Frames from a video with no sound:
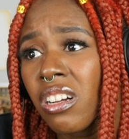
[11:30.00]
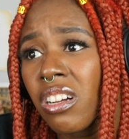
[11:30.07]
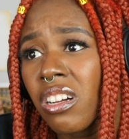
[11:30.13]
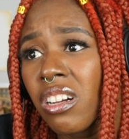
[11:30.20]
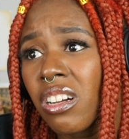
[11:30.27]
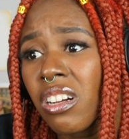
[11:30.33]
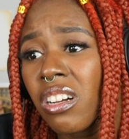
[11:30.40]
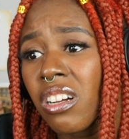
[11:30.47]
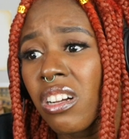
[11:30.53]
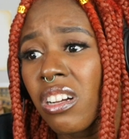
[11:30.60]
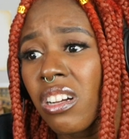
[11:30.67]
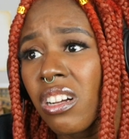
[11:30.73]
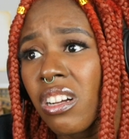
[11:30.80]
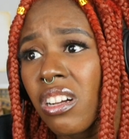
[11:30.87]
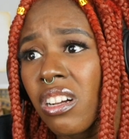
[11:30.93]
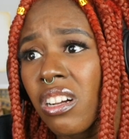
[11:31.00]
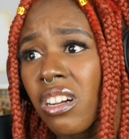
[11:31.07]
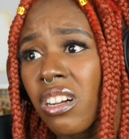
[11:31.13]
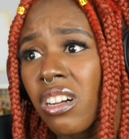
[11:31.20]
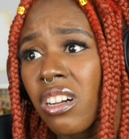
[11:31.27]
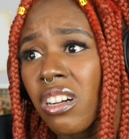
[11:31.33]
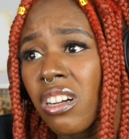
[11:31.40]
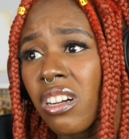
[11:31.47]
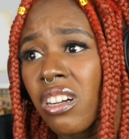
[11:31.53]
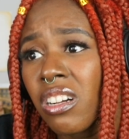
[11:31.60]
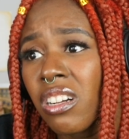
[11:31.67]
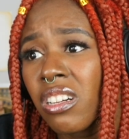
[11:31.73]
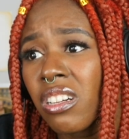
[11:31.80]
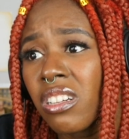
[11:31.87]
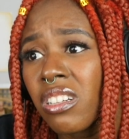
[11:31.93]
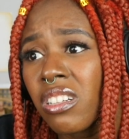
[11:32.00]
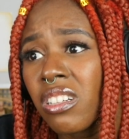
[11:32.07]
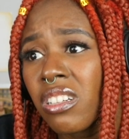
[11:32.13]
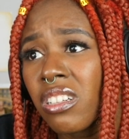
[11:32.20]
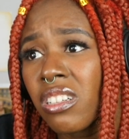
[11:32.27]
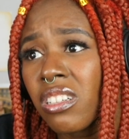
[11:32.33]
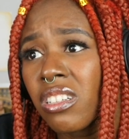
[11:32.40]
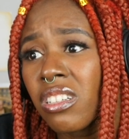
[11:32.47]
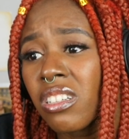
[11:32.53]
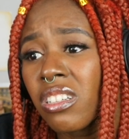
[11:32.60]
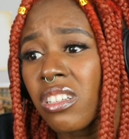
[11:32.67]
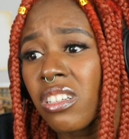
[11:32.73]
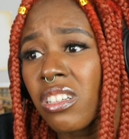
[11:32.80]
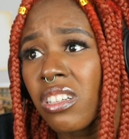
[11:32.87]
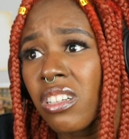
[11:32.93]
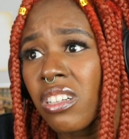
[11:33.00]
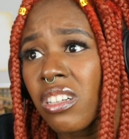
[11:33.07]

No one is speaking in this clip.